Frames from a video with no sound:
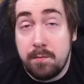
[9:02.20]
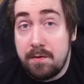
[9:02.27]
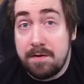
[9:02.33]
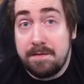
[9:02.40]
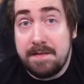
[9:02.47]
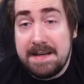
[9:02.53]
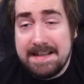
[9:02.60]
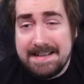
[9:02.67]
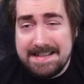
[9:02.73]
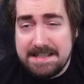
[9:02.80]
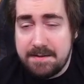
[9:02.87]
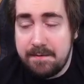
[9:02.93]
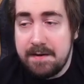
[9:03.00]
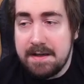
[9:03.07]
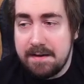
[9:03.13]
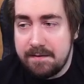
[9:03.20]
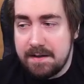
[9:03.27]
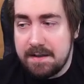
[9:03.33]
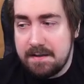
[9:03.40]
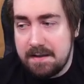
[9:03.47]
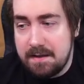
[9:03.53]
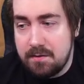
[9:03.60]
Mervale is very,
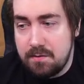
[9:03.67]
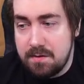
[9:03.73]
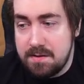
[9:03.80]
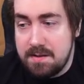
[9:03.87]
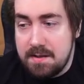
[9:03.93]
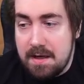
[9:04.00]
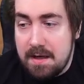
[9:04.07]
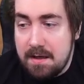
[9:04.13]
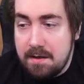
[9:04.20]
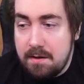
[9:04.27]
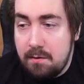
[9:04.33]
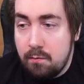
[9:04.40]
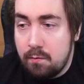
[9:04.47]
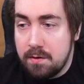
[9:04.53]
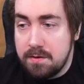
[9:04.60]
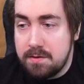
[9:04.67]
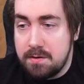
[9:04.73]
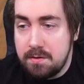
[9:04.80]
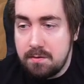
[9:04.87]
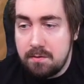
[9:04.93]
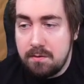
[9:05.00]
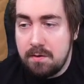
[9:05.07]
very dangerous, and you want
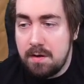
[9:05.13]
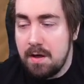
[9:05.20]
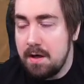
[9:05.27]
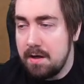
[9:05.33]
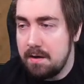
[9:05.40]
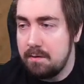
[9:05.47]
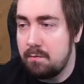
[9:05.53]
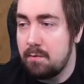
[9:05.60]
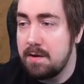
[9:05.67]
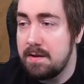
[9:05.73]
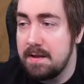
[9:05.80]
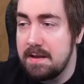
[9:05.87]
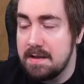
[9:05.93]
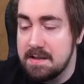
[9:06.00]
to... one thing freedom